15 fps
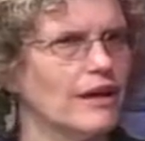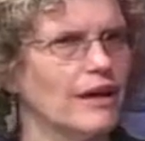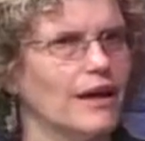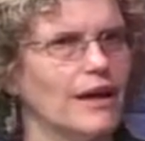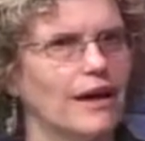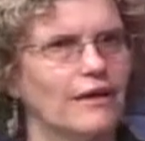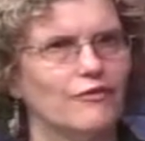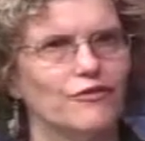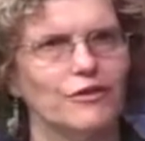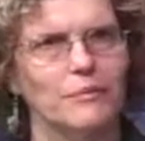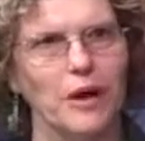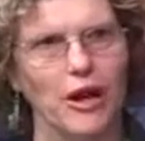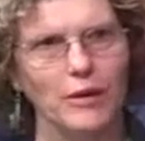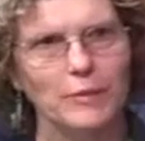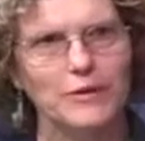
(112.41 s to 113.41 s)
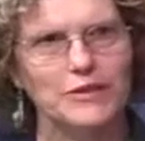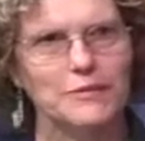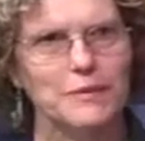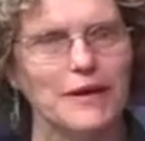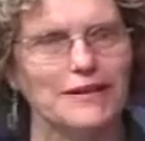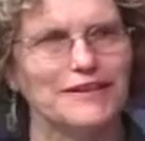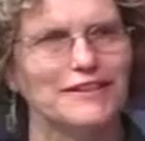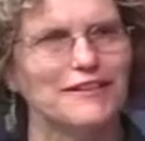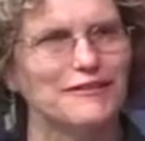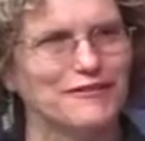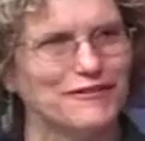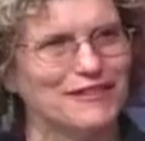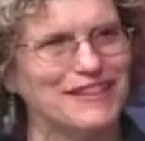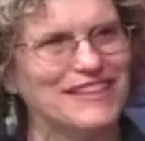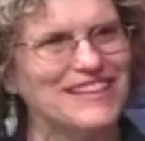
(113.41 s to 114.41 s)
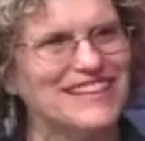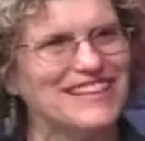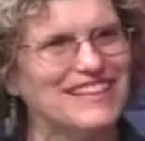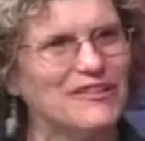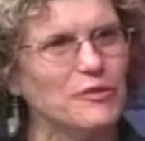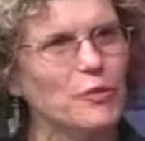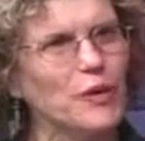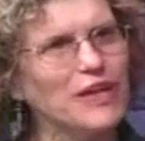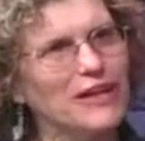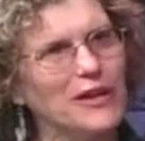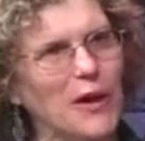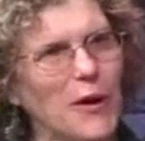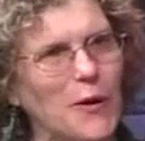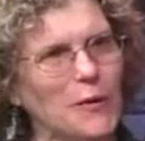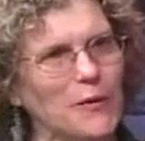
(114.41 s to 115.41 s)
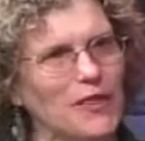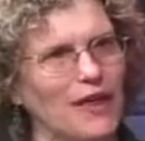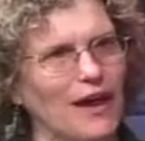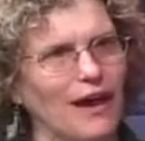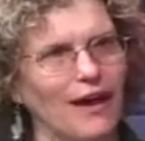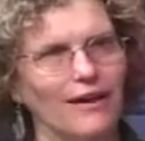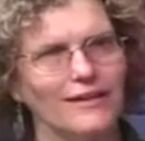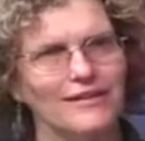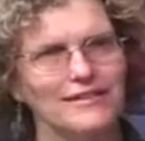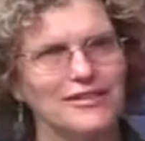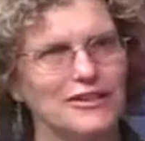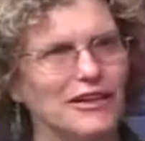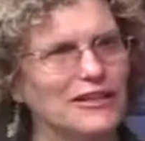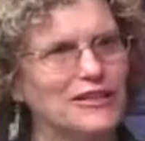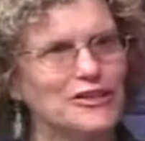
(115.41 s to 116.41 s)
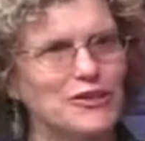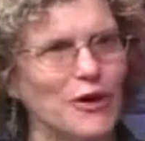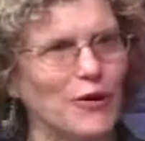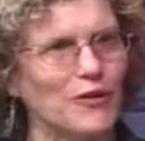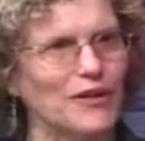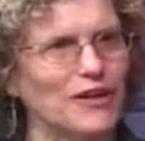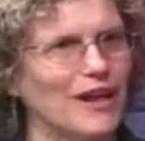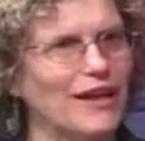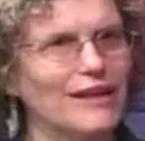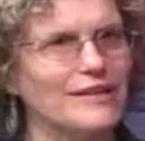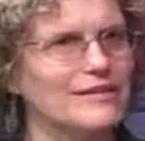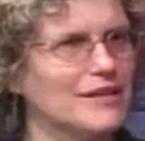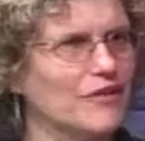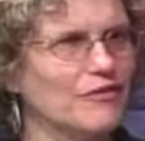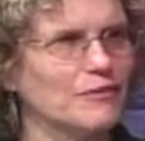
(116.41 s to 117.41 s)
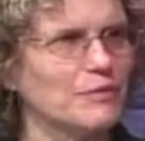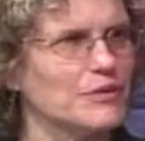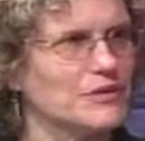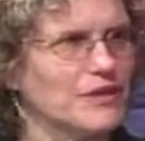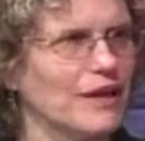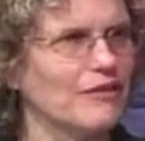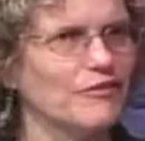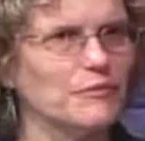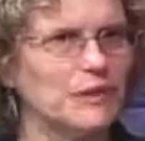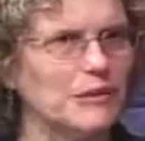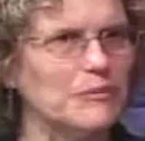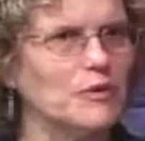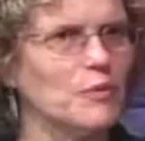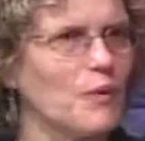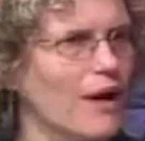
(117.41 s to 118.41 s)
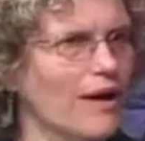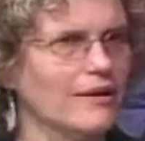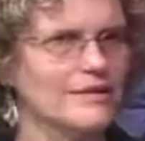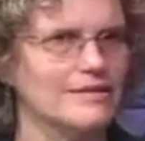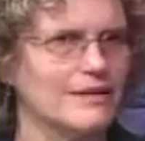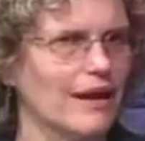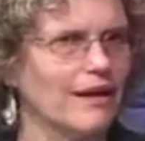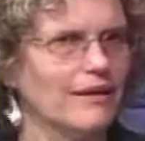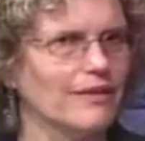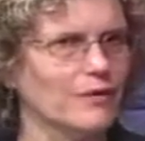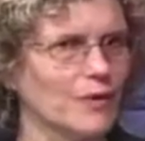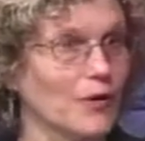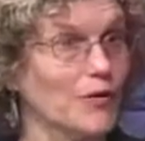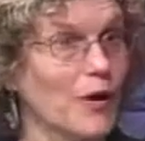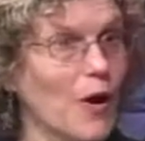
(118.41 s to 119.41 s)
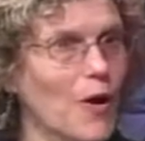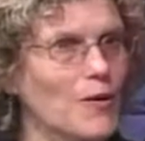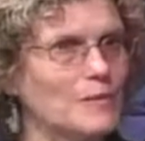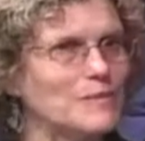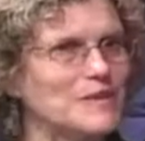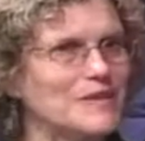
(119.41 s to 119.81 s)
And from our perspective, we know that studies show that 87% of people want to stay in their own homes.